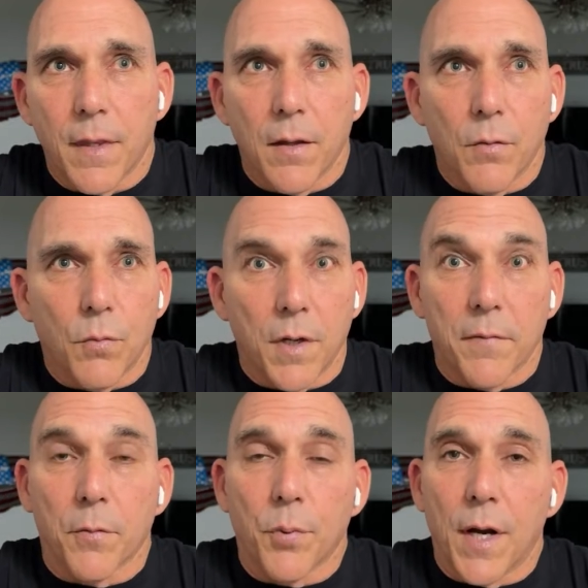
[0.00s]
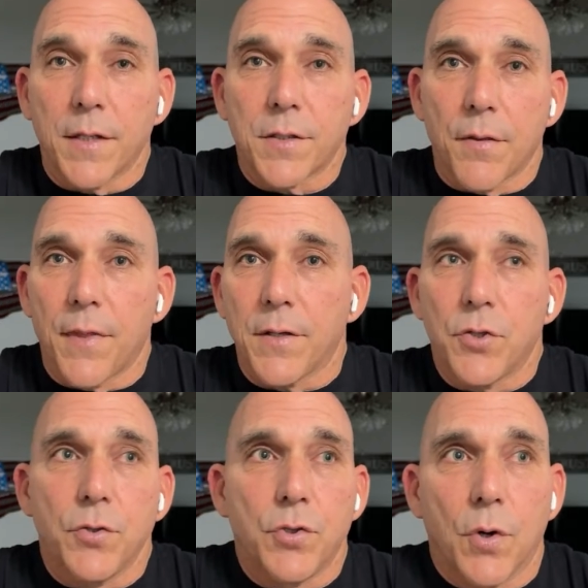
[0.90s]
whatever branch that you
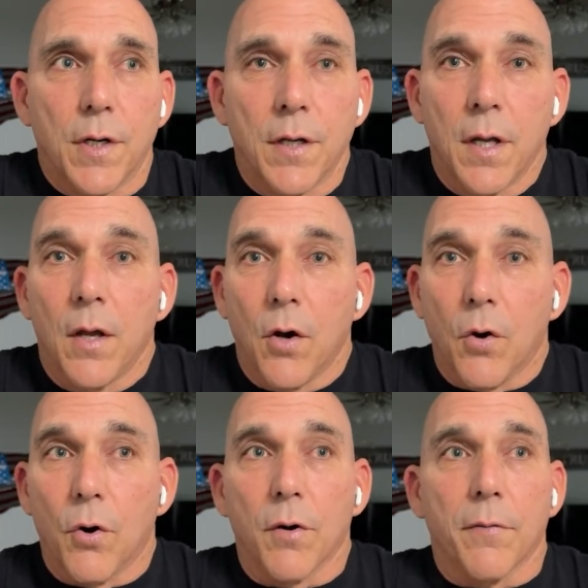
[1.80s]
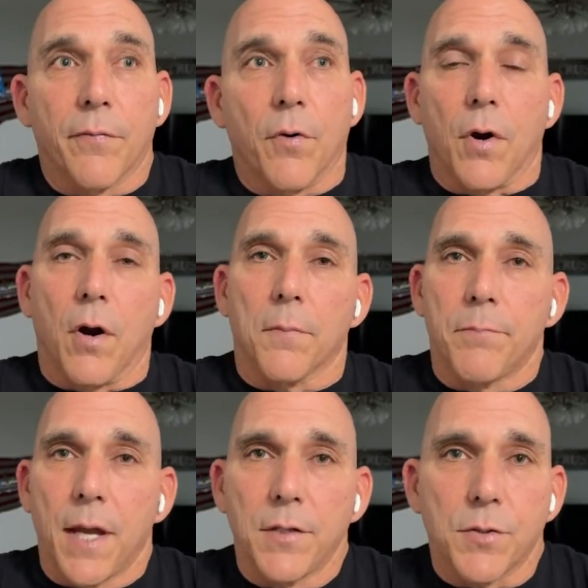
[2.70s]
joined? Or for our
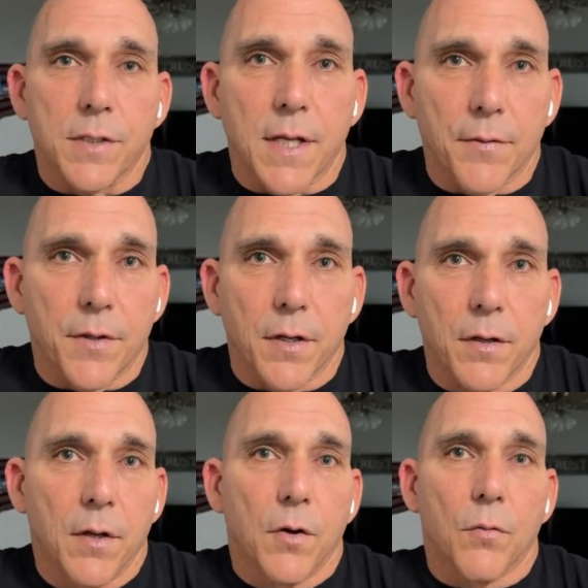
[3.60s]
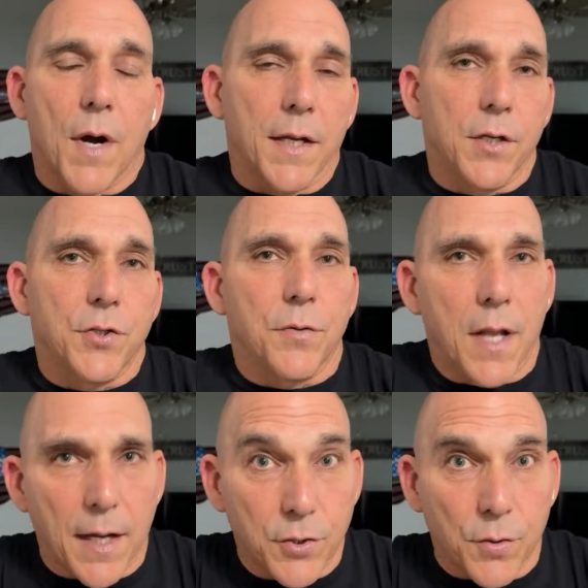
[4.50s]
Patriots out there, why did you
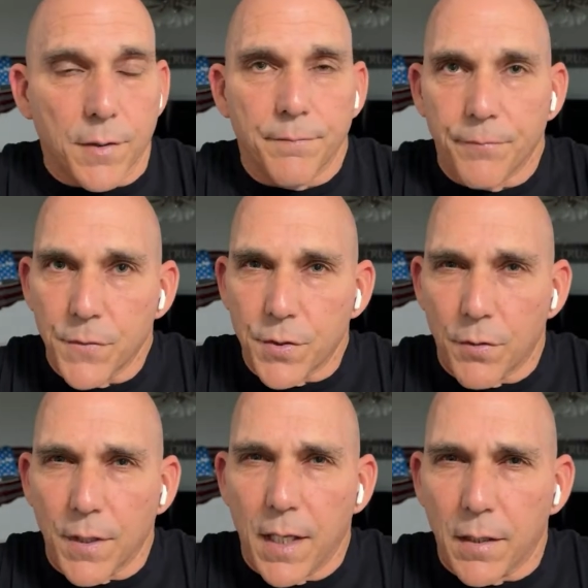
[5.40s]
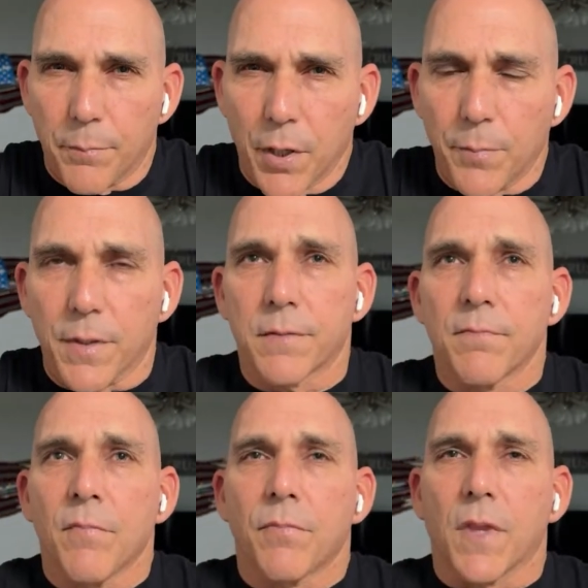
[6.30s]
not join? So again, the purpose.
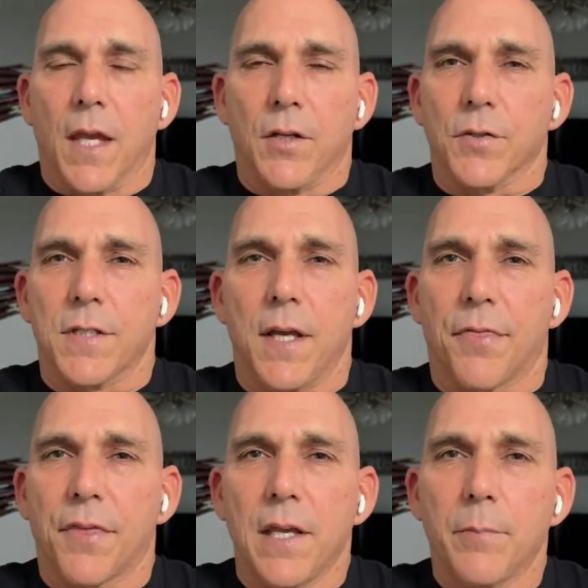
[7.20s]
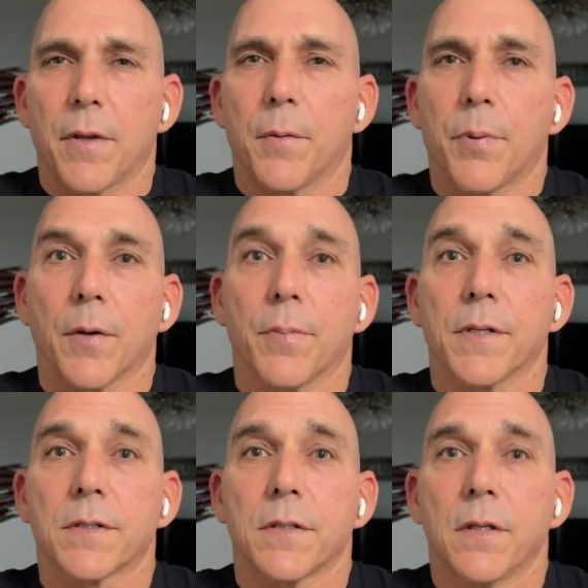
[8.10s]
And you'll see a theme of the
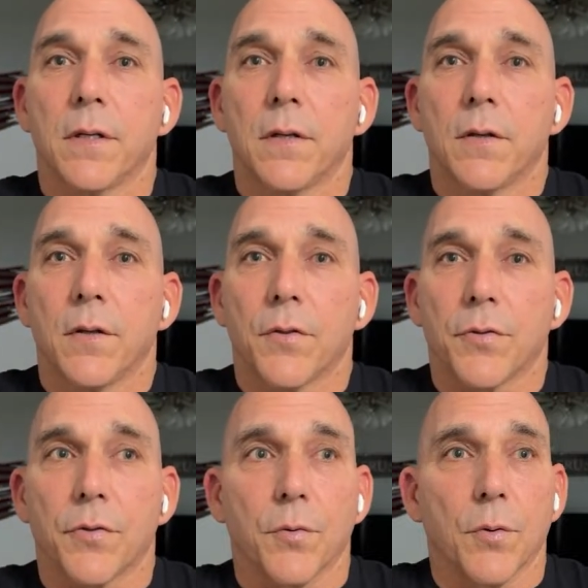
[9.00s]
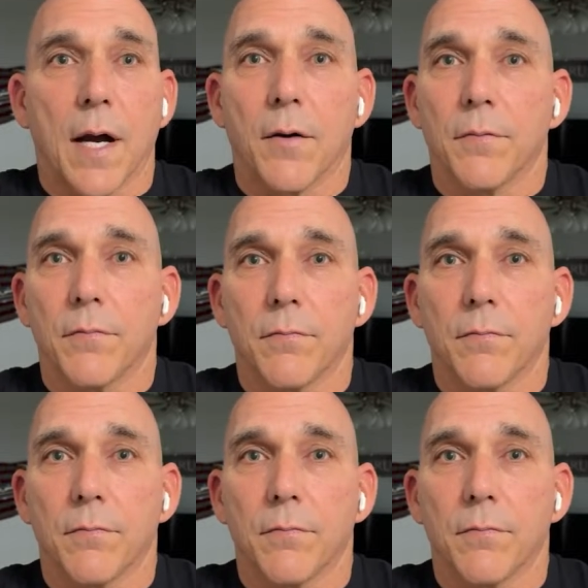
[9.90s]
purpose throughout